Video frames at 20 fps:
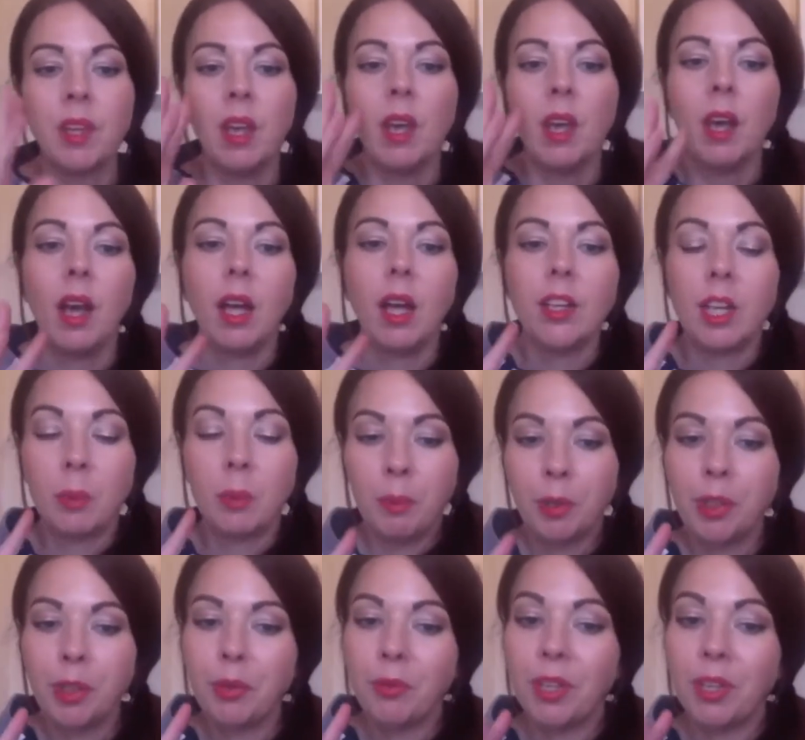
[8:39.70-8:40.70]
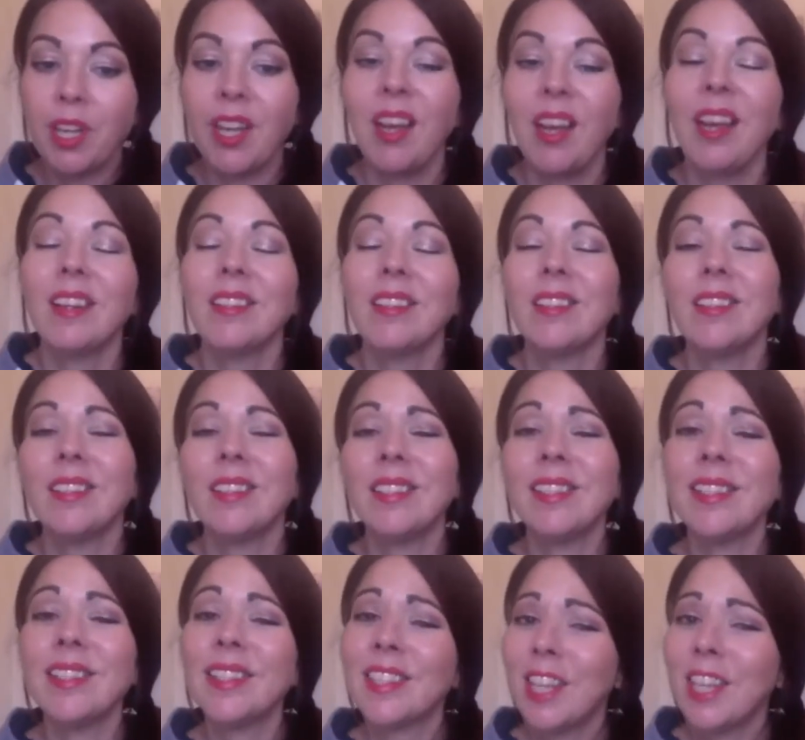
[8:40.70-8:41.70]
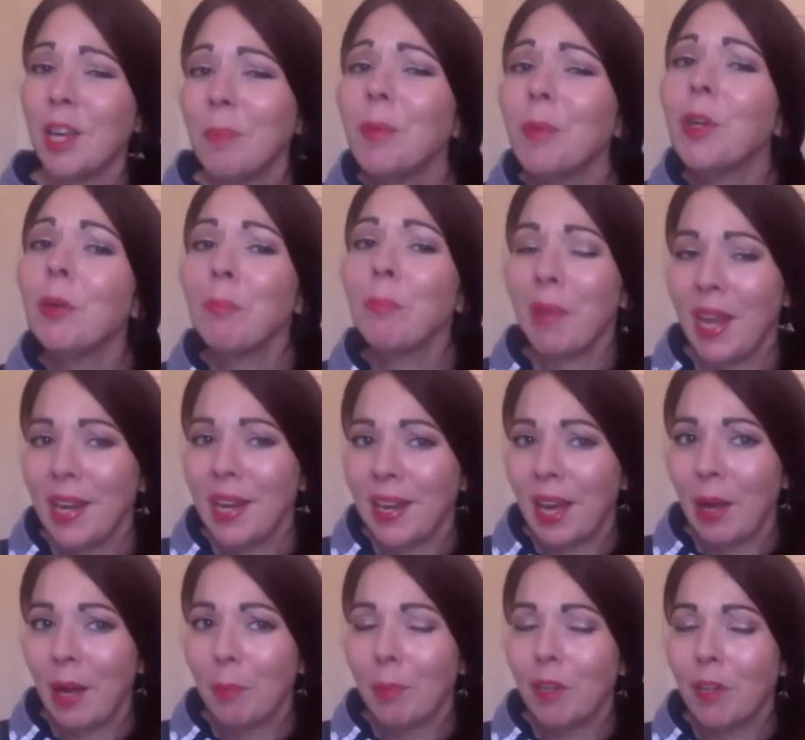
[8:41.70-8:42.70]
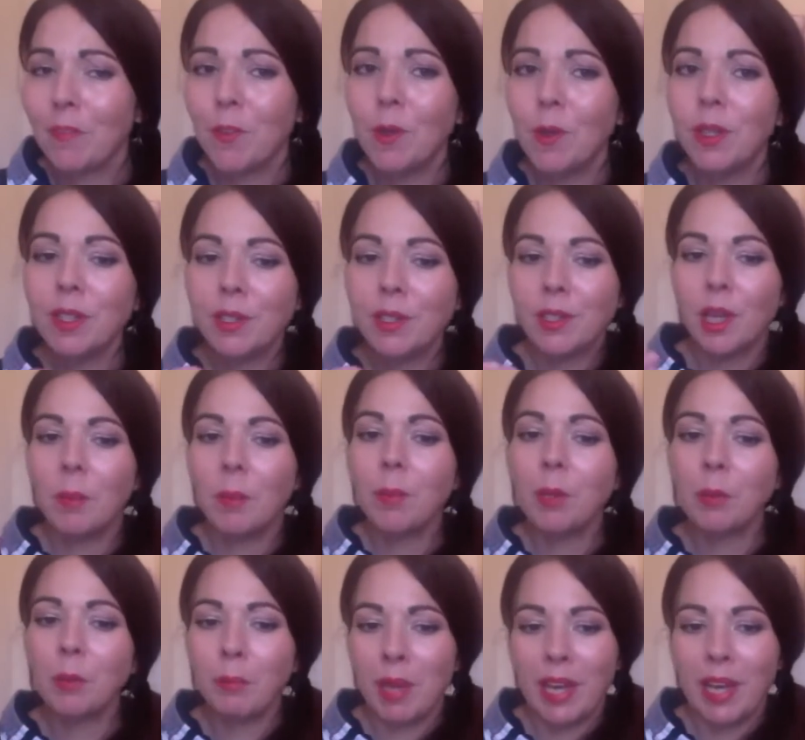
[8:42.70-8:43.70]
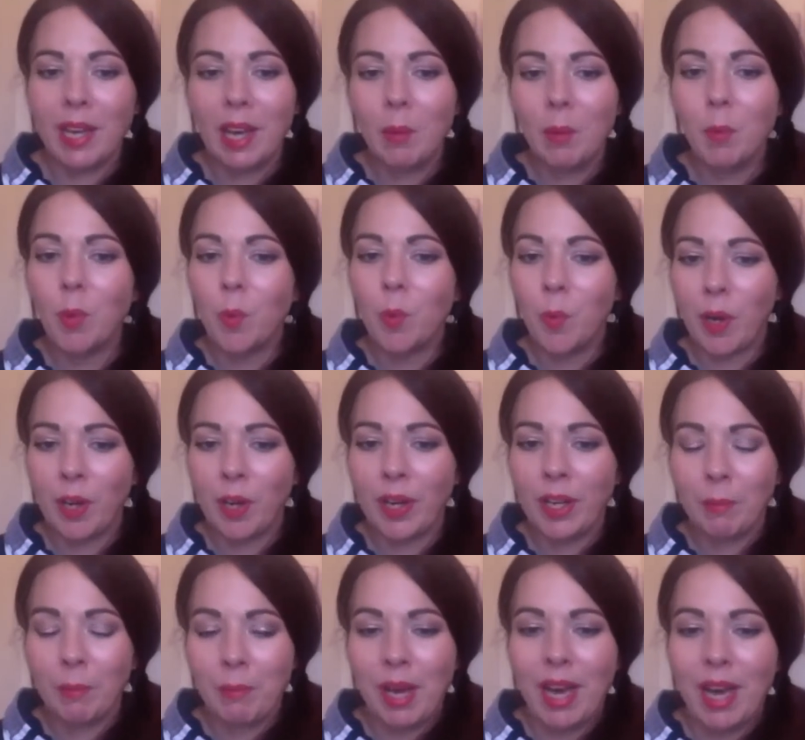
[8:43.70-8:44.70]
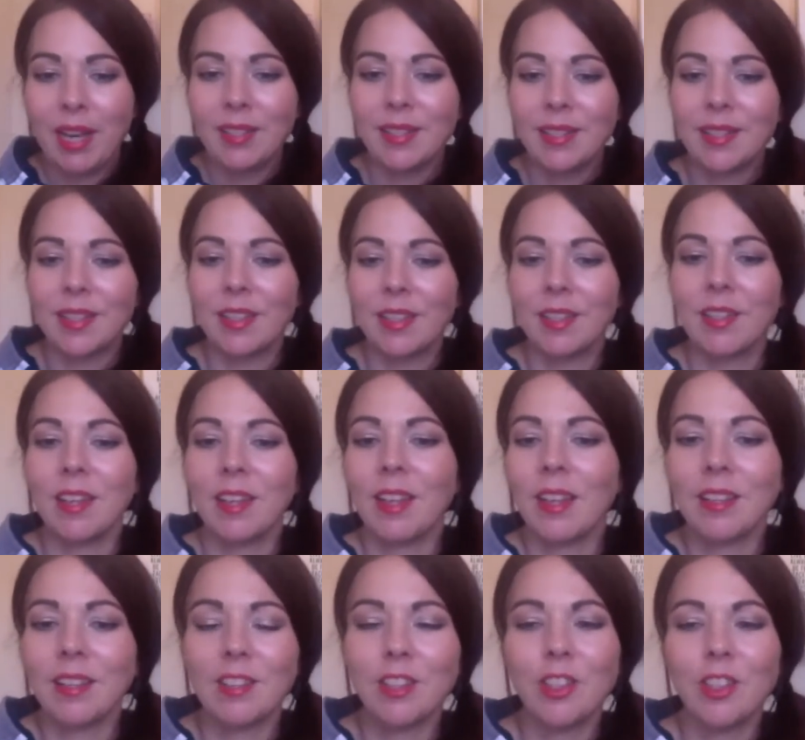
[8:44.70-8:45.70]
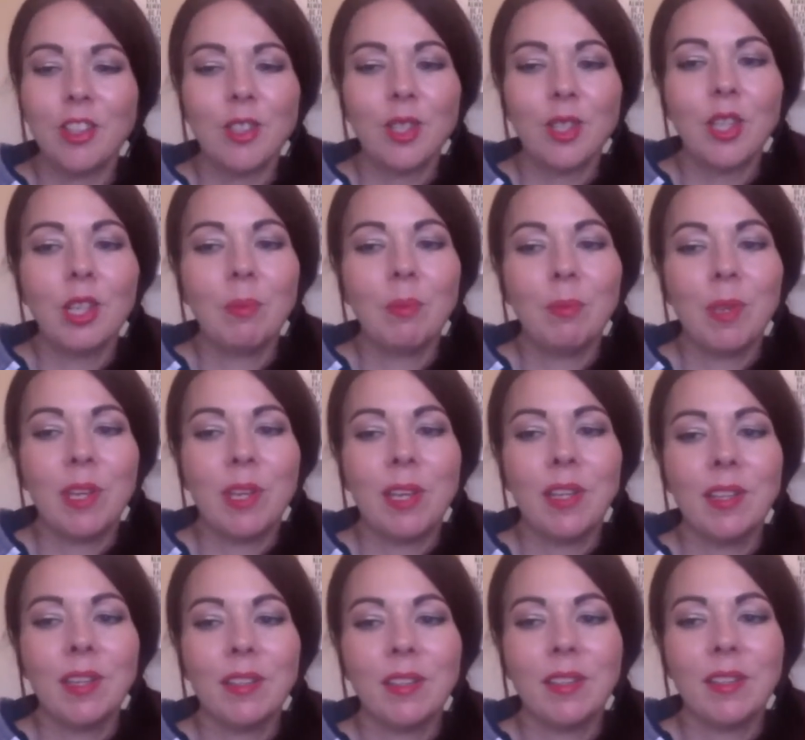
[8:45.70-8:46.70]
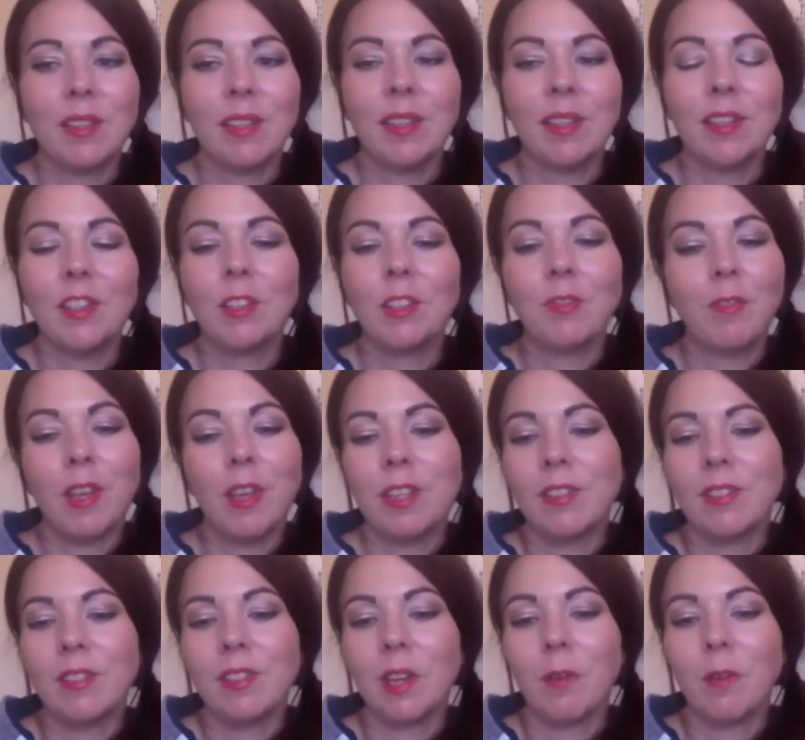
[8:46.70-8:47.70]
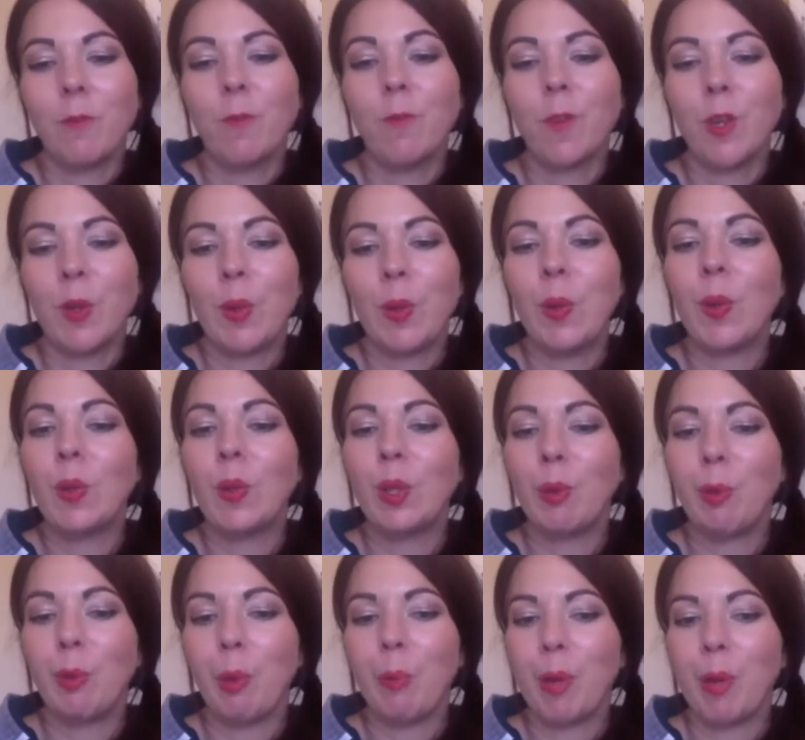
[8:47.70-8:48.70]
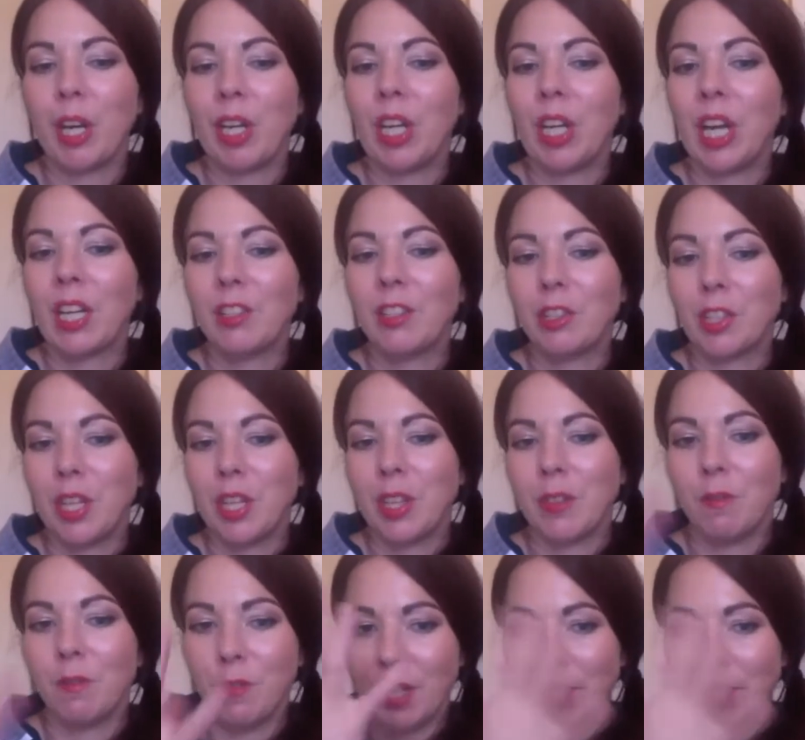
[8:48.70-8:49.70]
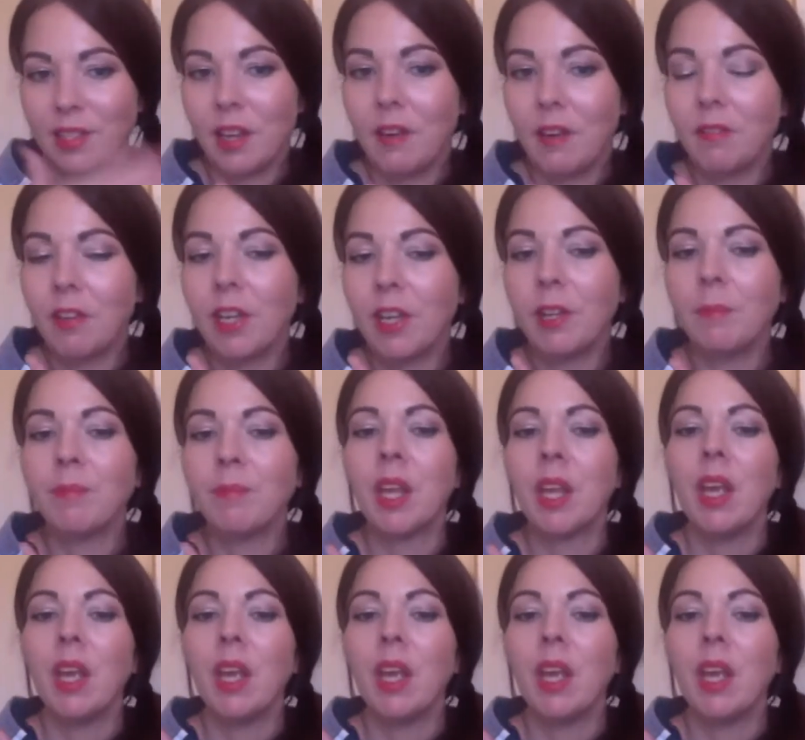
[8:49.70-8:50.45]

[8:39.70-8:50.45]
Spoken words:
Number three, skip your makeup. If you can skip your makeup when wearing a mask, it's just going to be, your face is going to feel a little bit better underneath the face covering.